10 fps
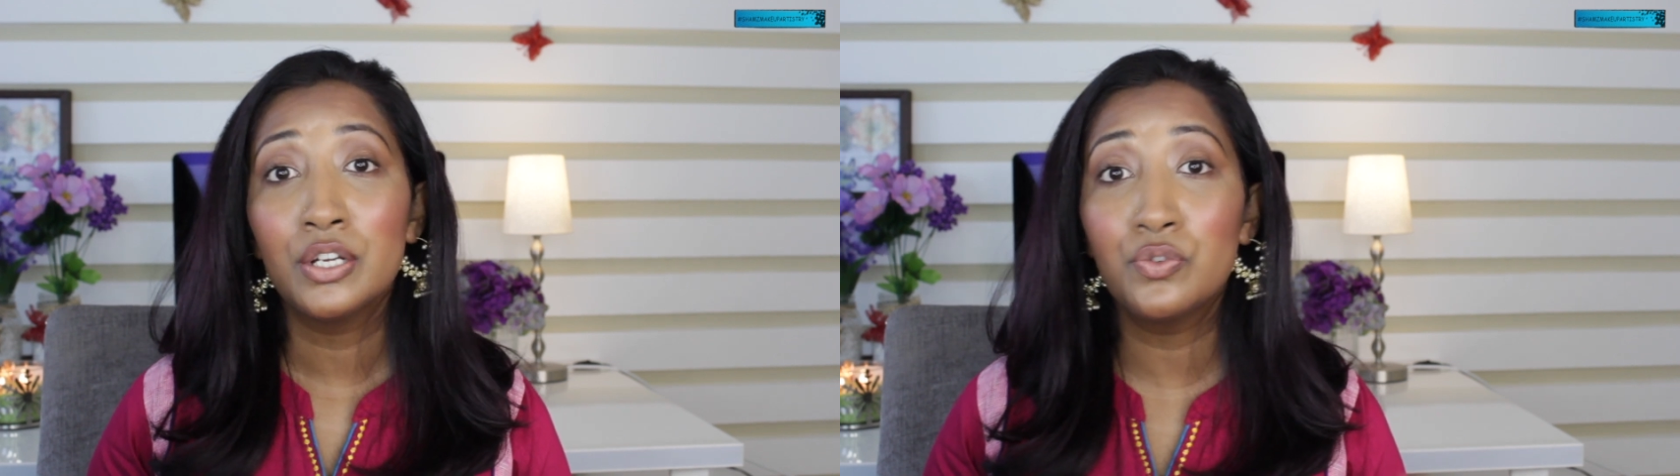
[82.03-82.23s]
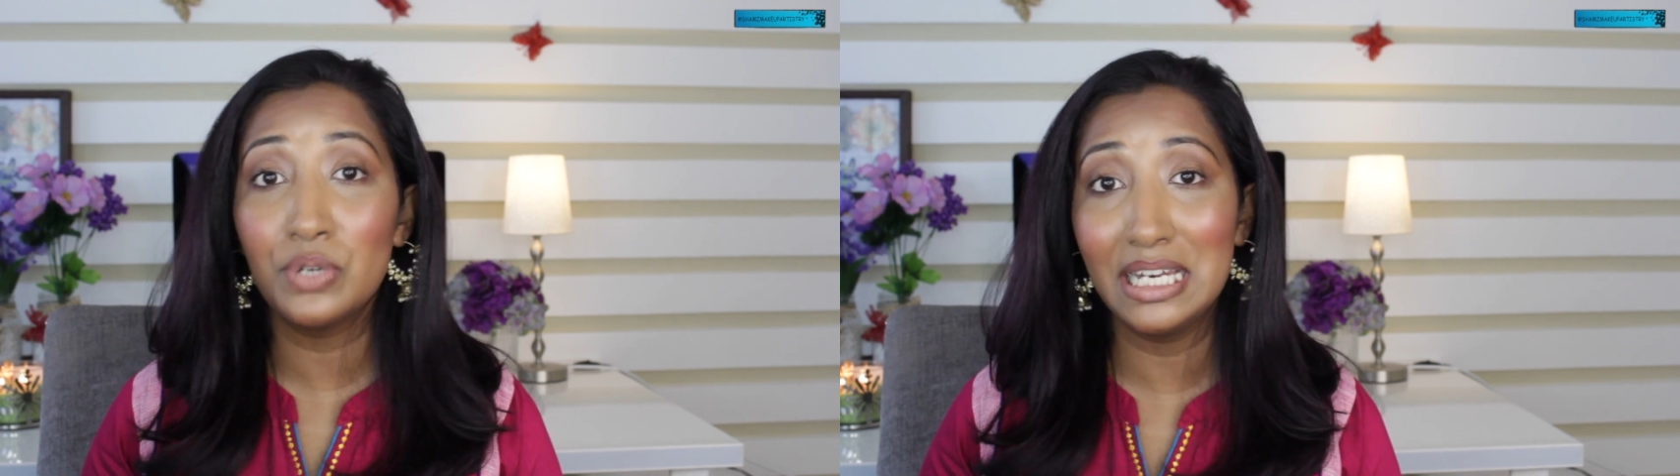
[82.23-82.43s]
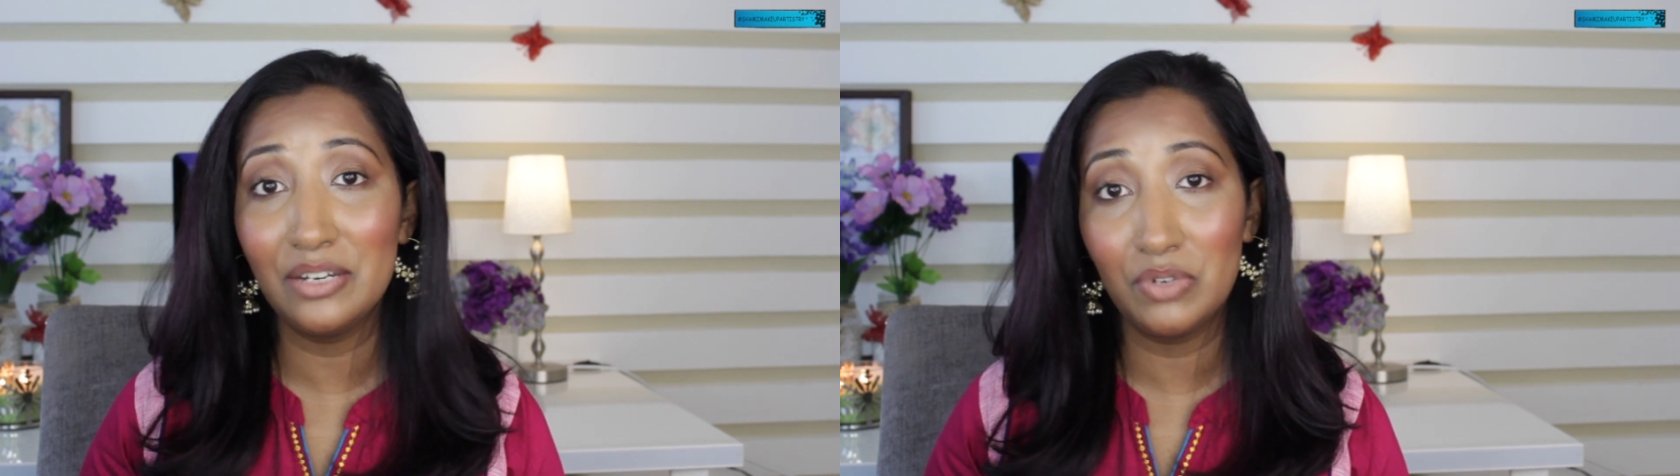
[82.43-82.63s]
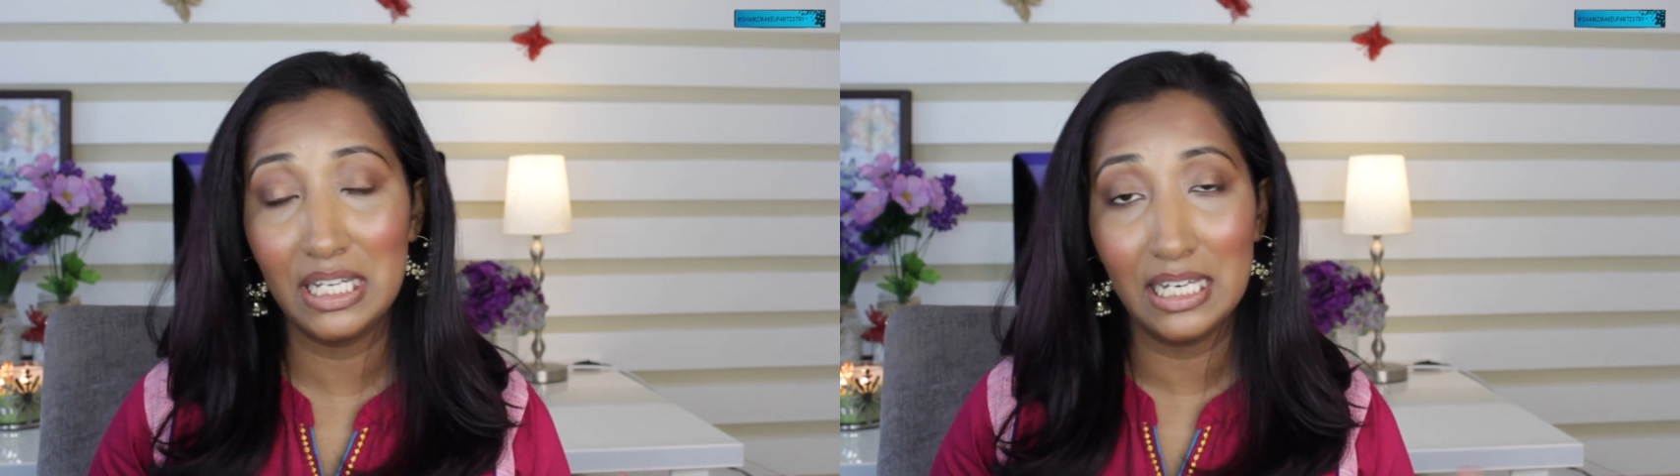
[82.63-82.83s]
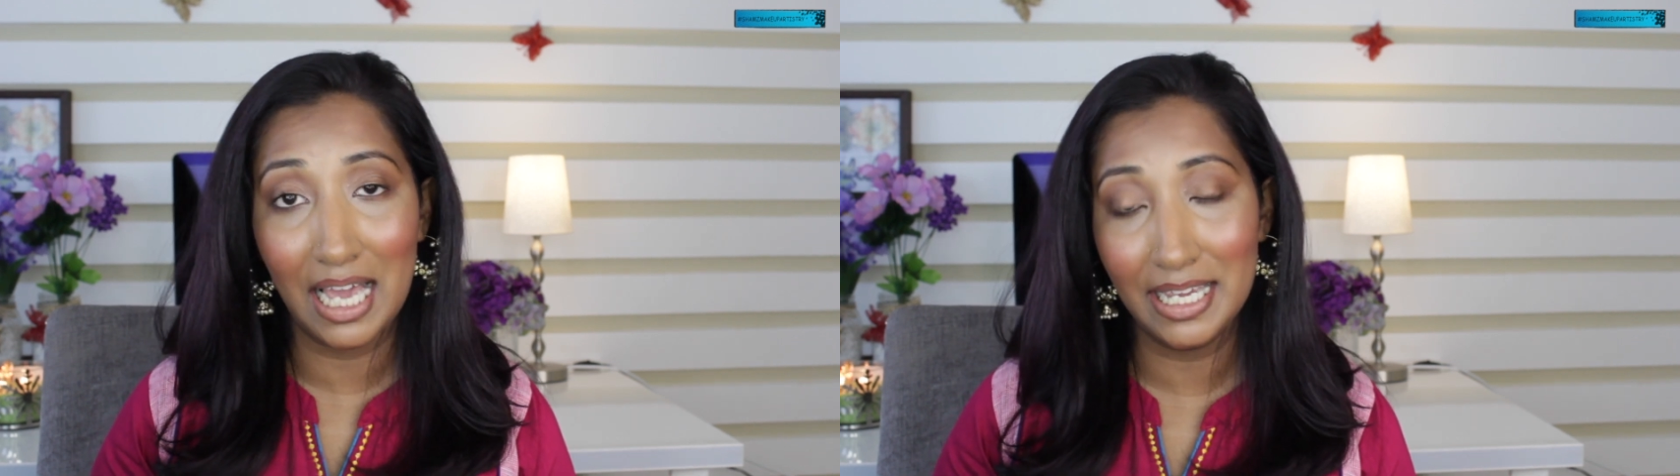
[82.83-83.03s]

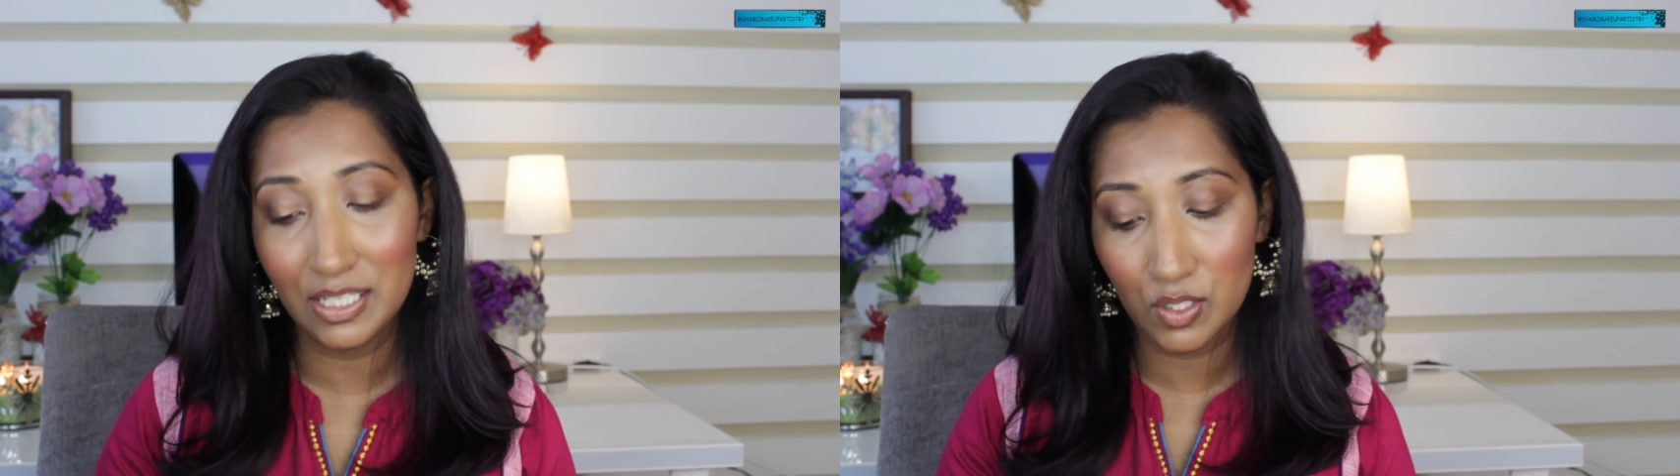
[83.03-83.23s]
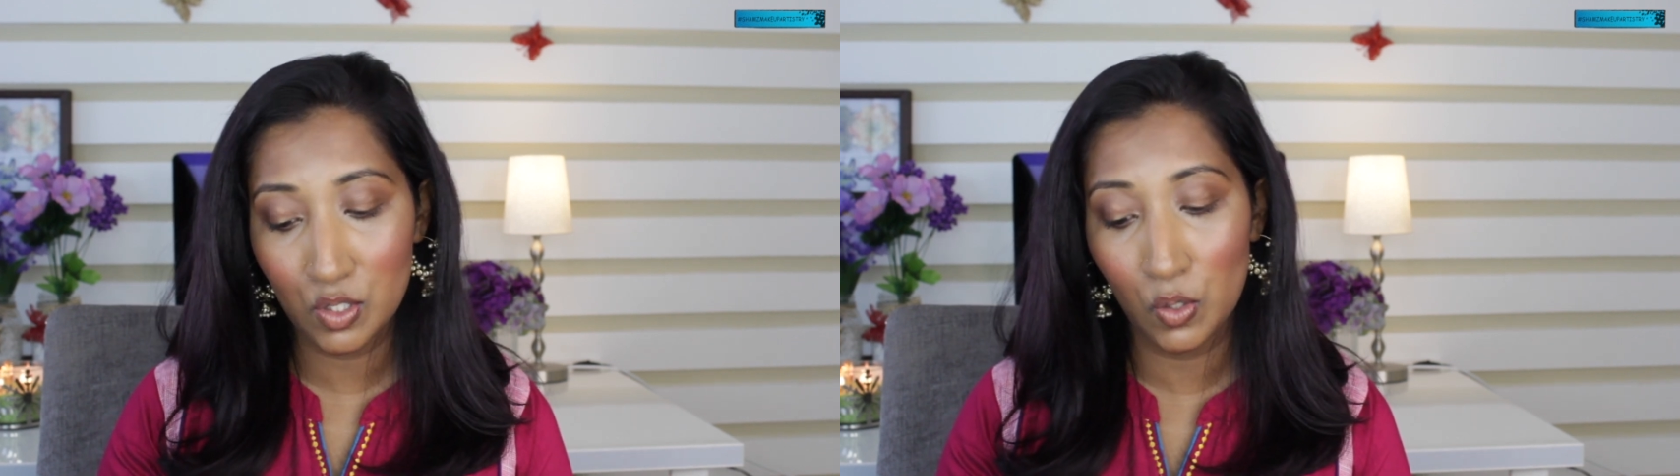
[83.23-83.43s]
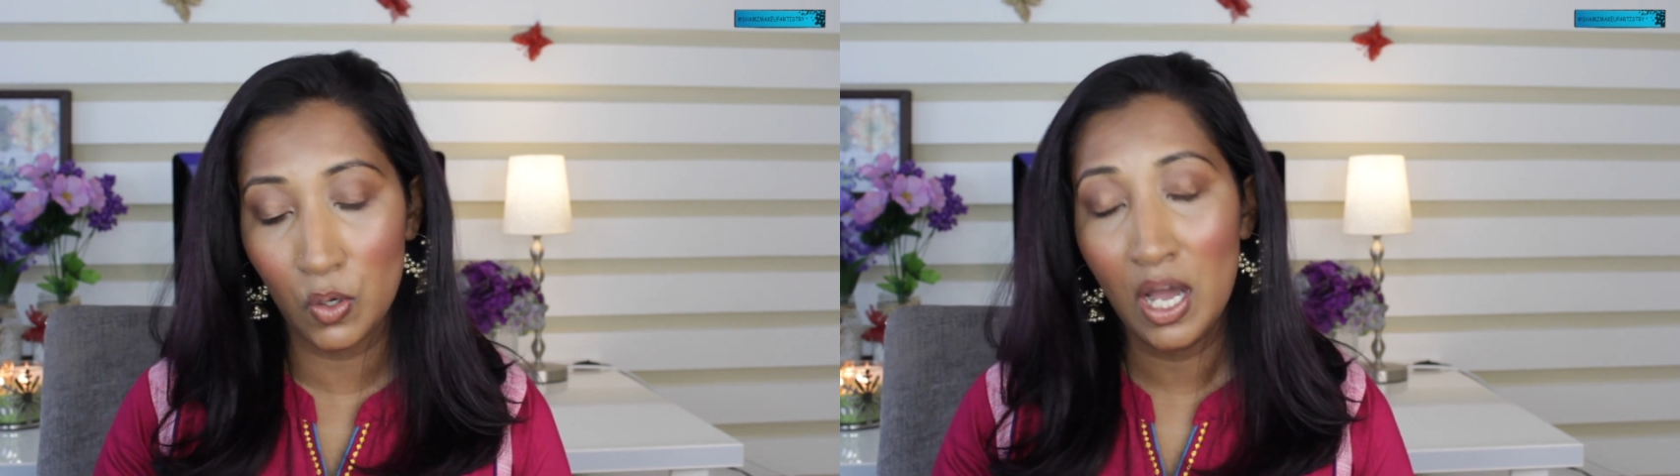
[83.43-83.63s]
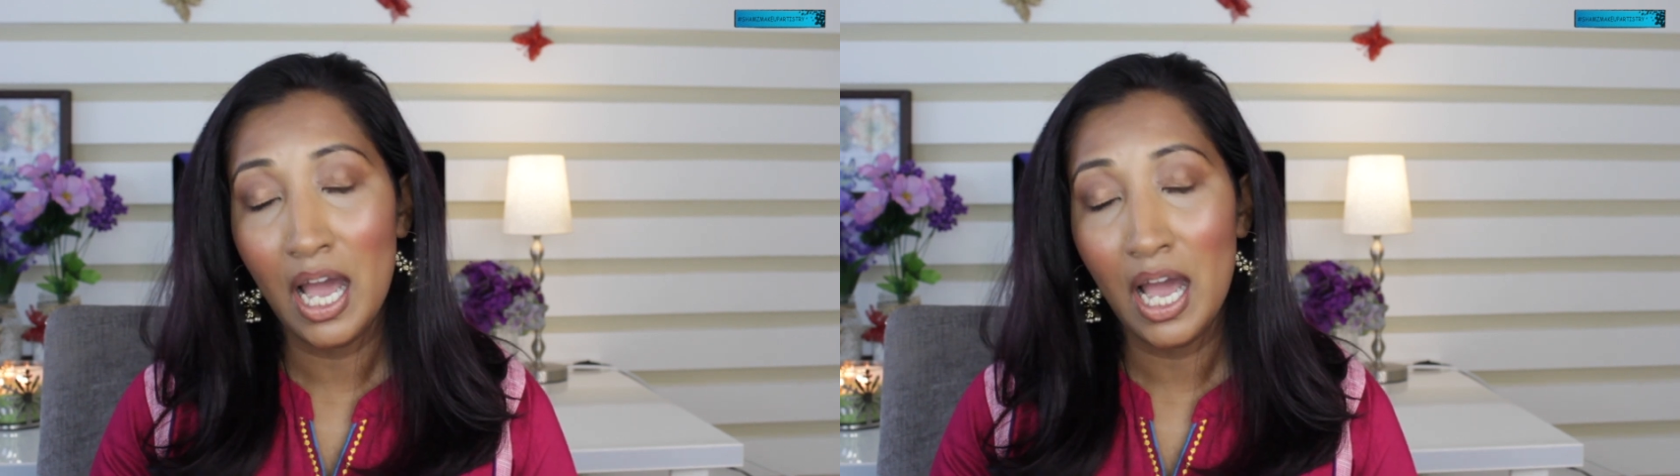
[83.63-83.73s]
really light. So